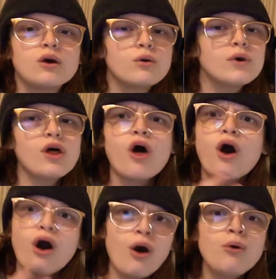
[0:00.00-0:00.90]
Well,
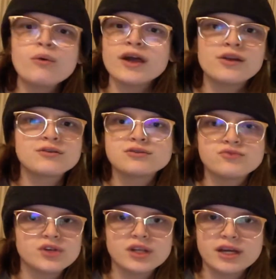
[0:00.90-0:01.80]
all writers
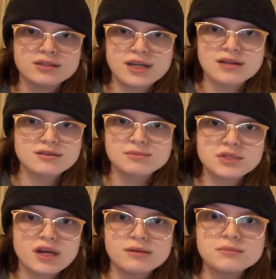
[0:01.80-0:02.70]
feel like that
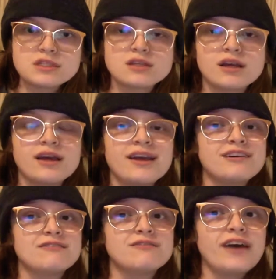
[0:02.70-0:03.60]
sometimes.
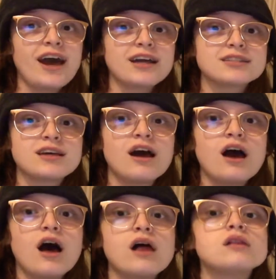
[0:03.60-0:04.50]
In fact,
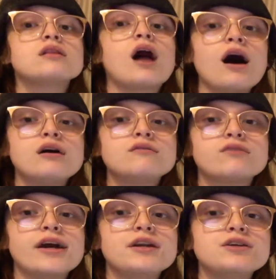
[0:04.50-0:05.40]
a lot of
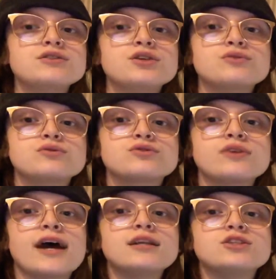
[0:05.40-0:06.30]
writers use
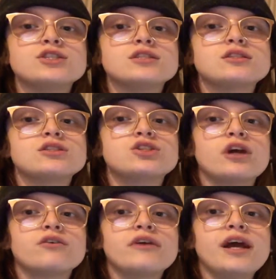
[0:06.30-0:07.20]
strategies to
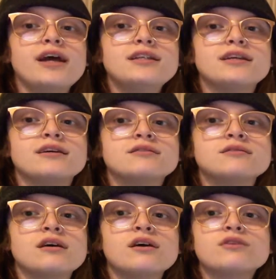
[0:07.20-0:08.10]
generate ideas
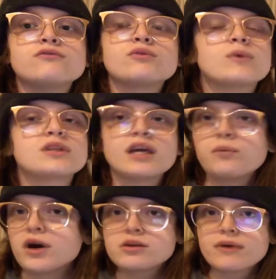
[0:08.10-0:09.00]
for what they
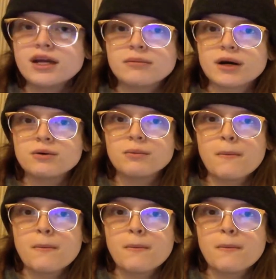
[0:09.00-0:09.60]
want to write about.